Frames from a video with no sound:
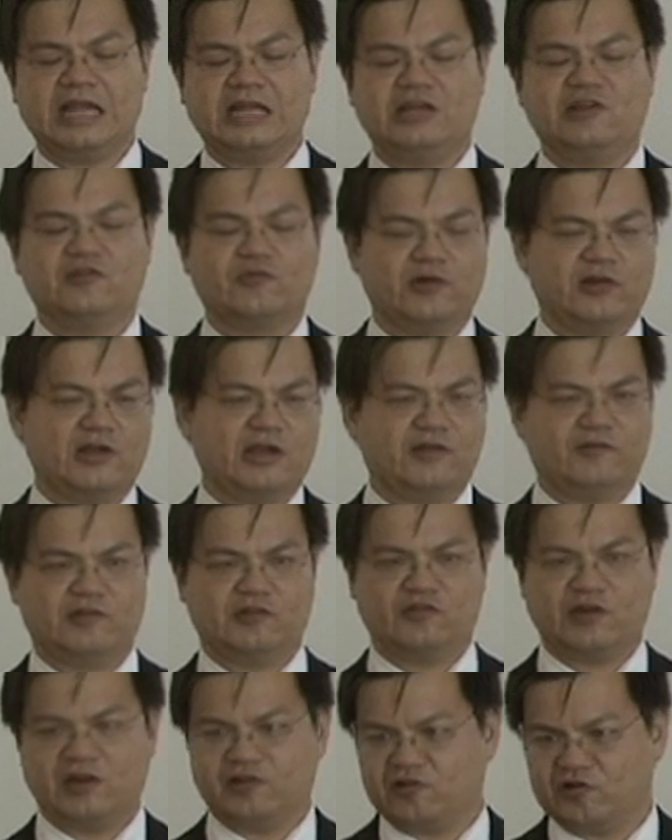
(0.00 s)
the ladies want to have
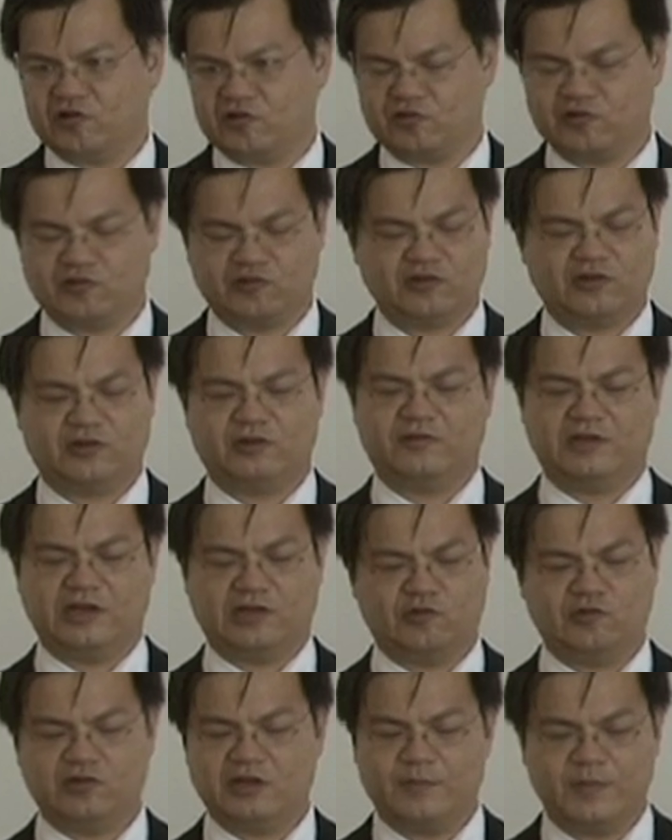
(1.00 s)
a dresser to sort
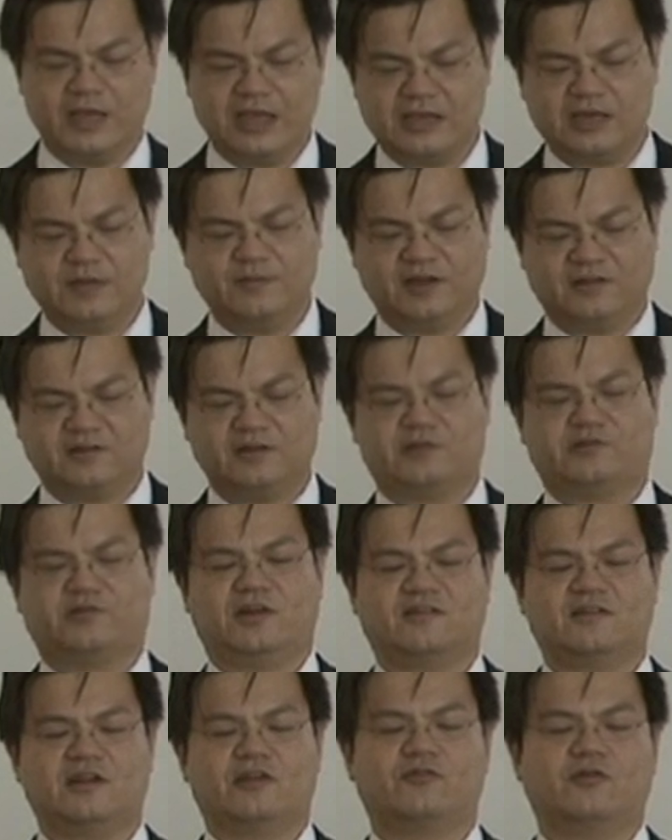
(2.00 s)
of do their makeup,
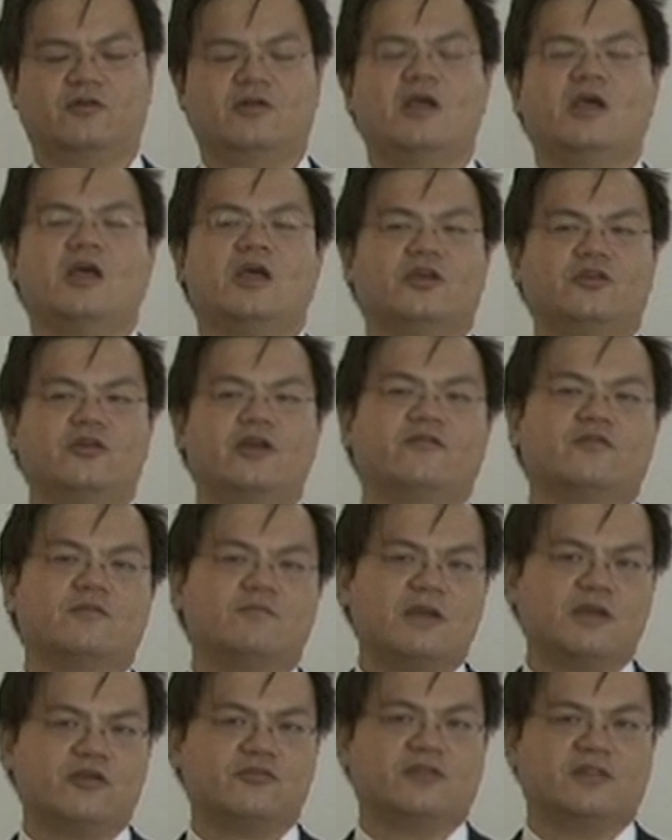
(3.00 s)
etc., etc. You have
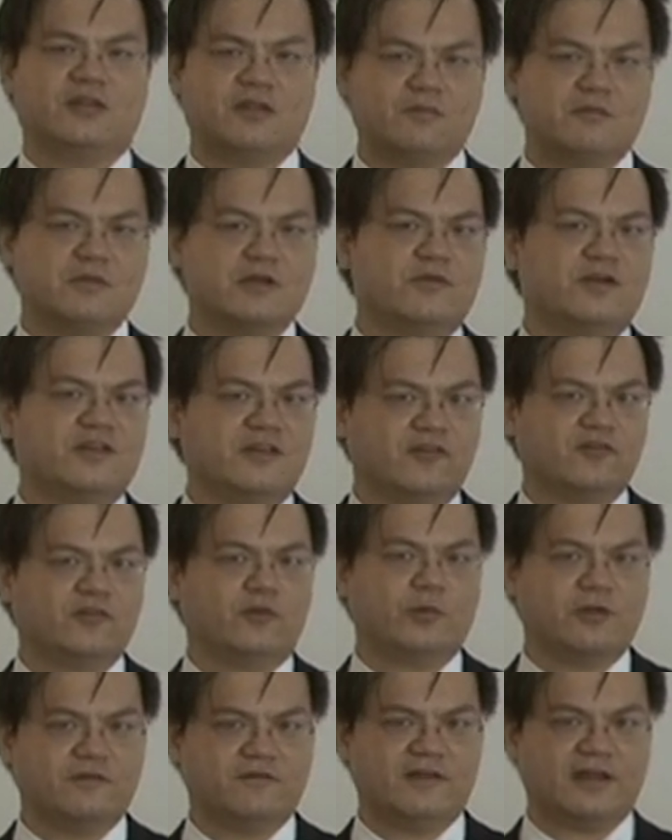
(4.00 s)
to make sure that the mirror does
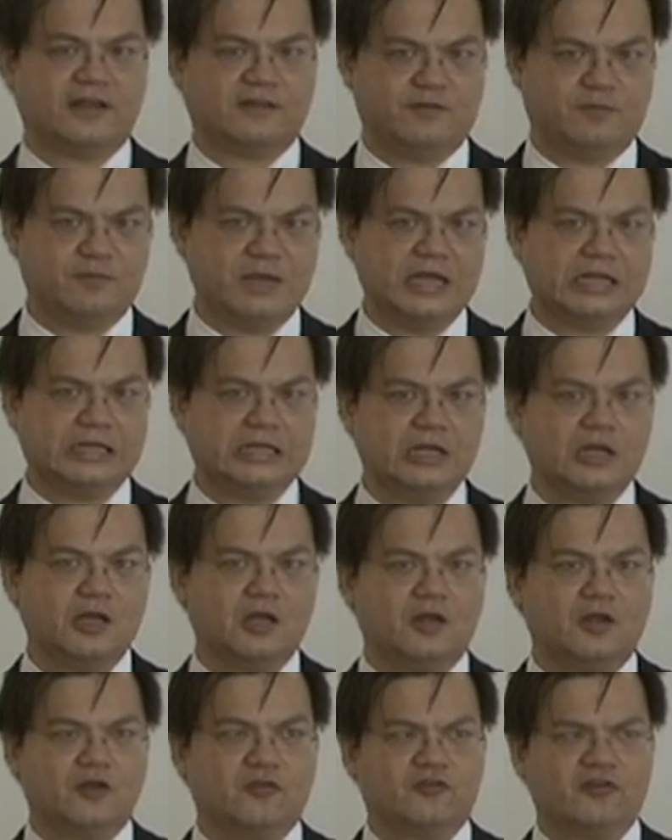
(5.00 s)
not reflect the bed.
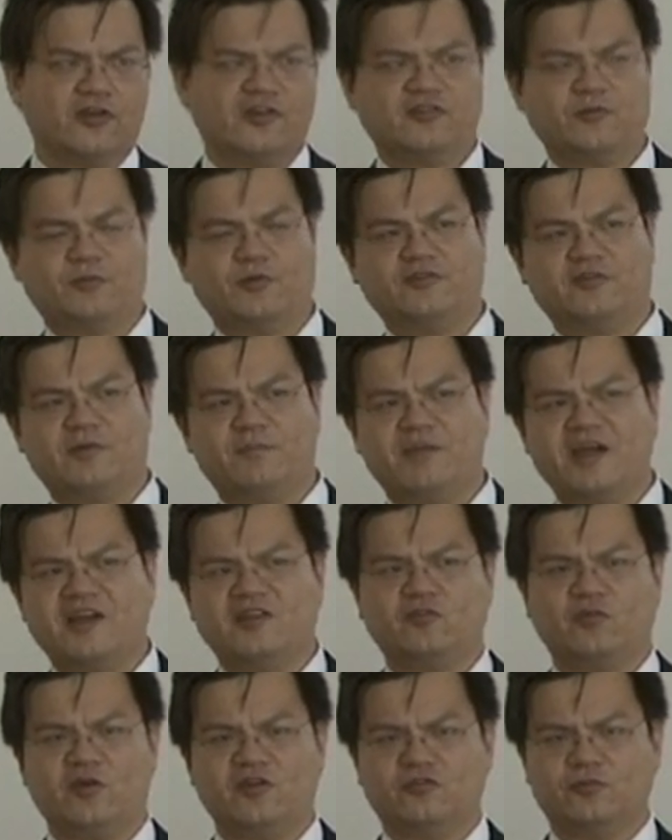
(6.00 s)
So I suppose the
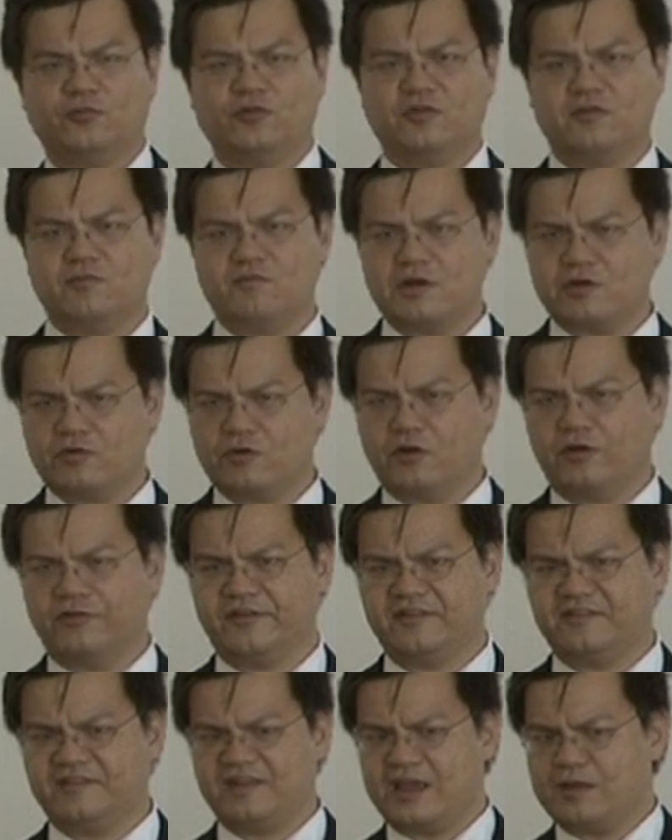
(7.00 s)
best way is to put the mirror
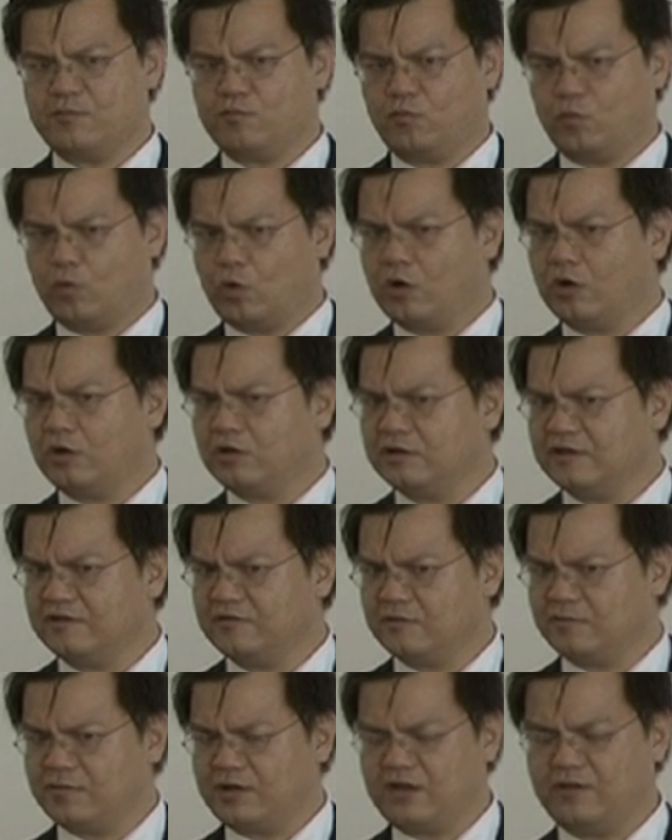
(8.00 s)
on the same wall
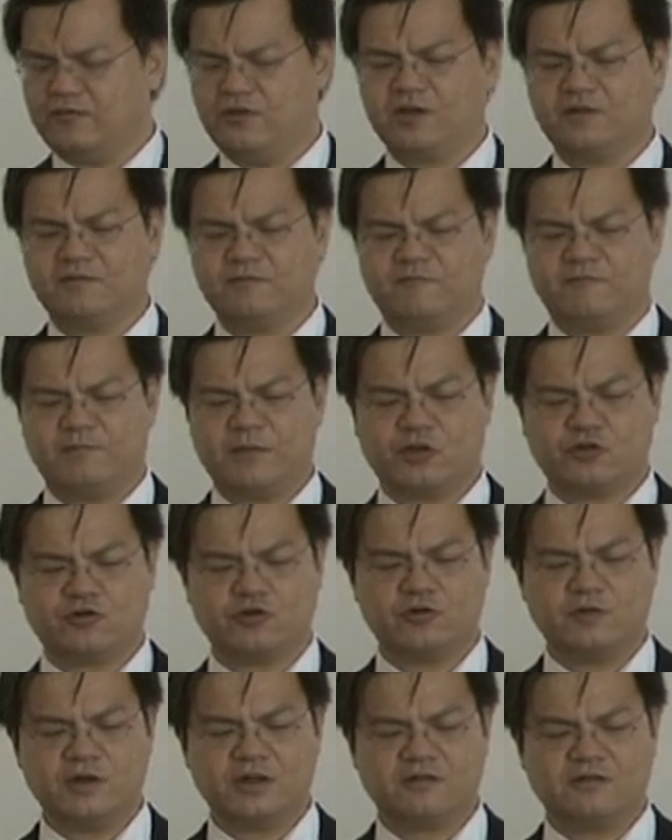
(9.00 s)
as the bed, if you can
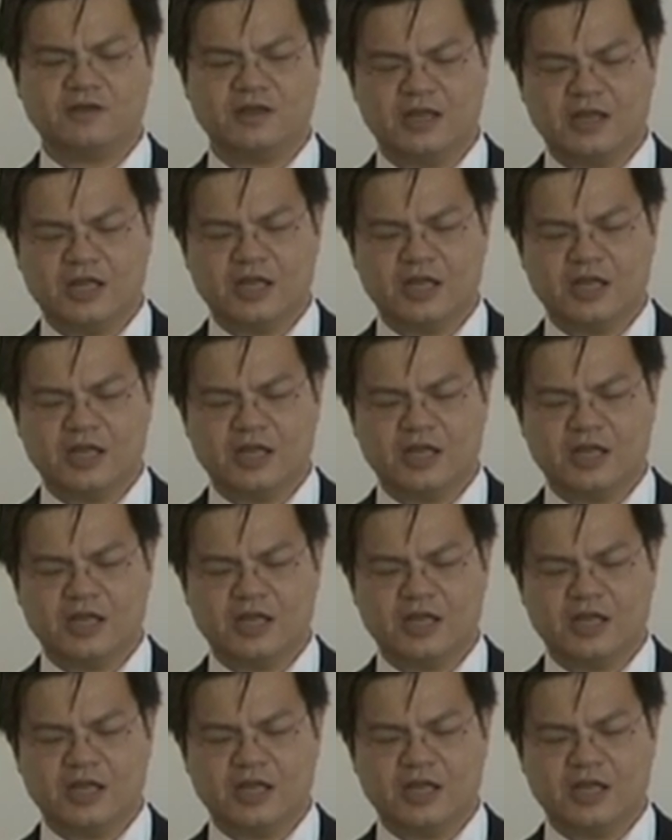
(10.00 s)
picture it.